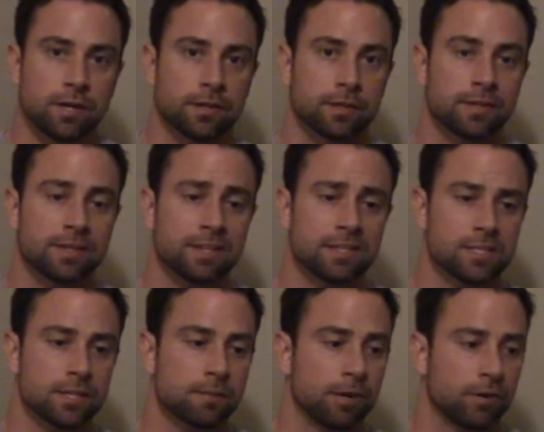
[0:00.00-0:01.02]
Nice
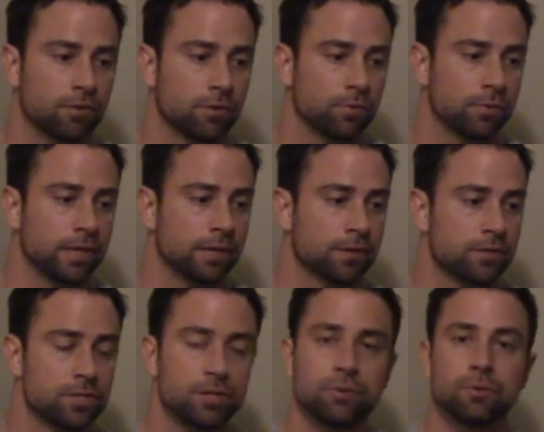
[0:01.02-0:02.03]
thing about the week
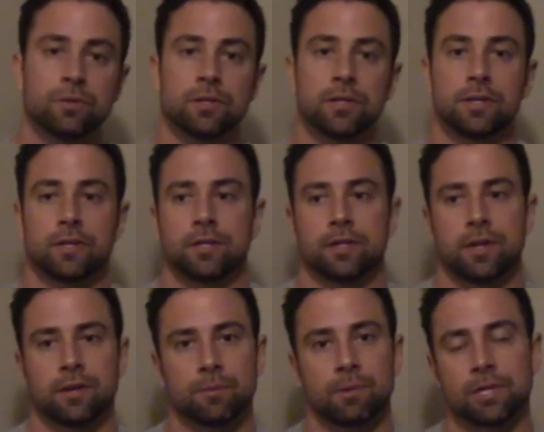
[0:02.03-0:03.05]
2,
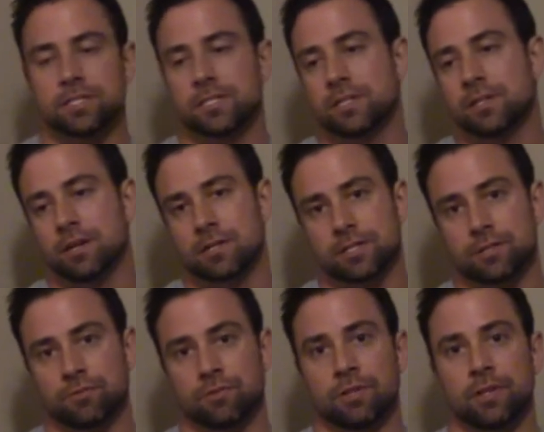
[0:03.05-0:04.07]
now your body's
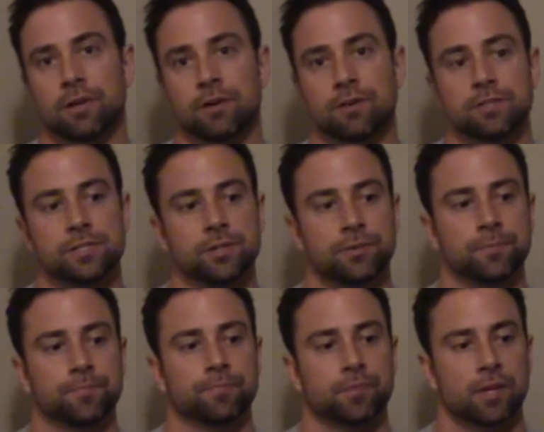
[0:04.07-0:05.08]
detoxing really hard too.
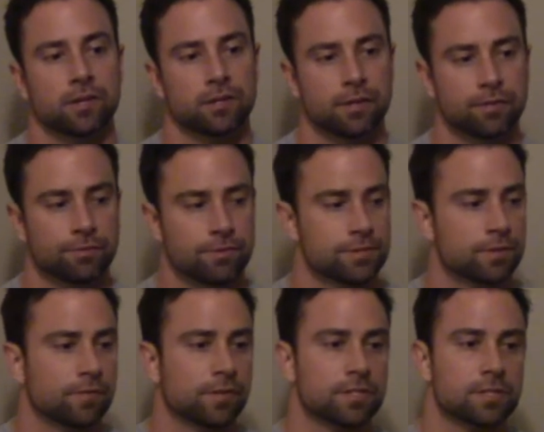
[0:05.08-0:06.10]
You got 3
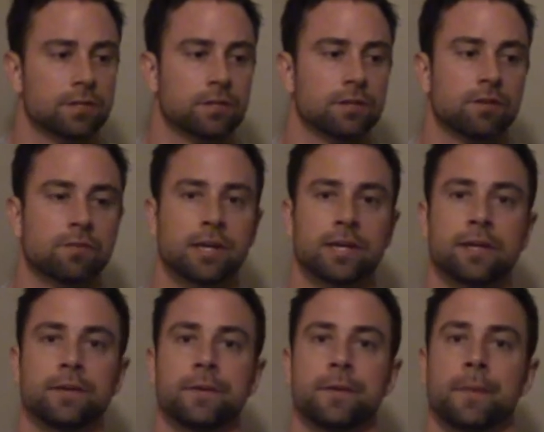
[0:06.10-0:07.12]
servings of the Clearvite.
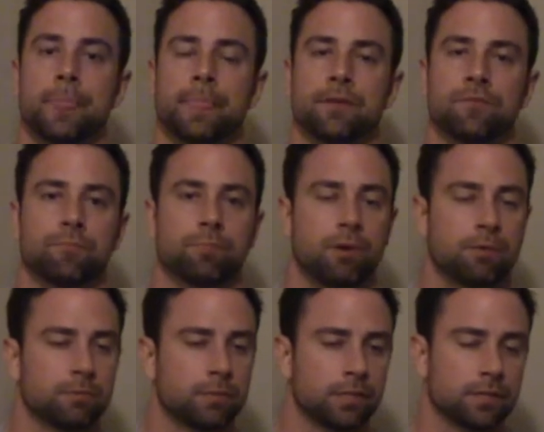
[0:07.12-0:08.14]
You've
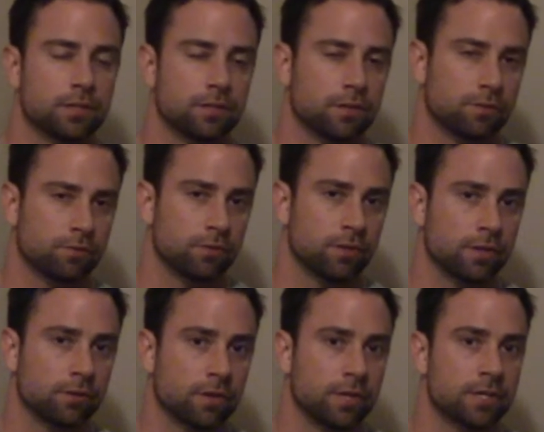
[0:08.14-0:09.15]
probably looked through the
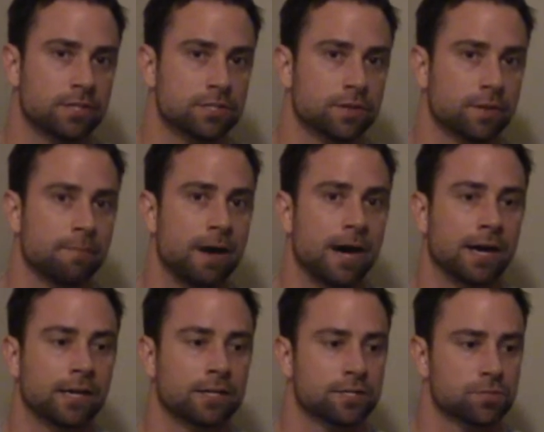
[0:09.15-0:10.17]
ingredients on the
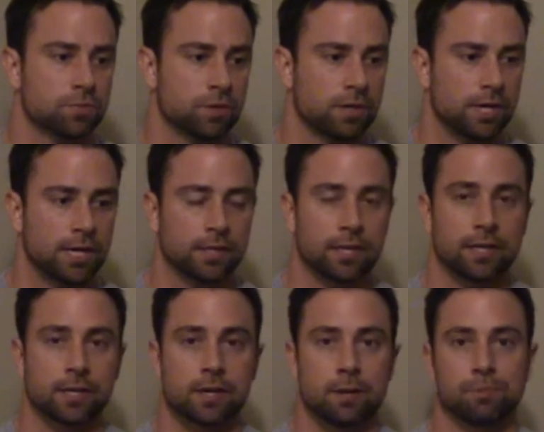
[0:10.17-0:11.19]
back. Just want to highlight
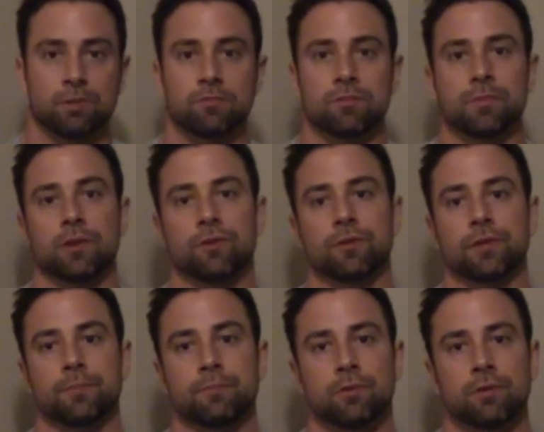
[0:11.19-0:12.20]
a couple of them that are
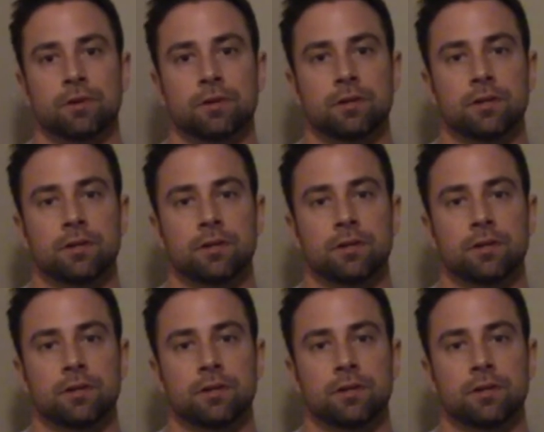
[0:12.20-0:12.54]
really important.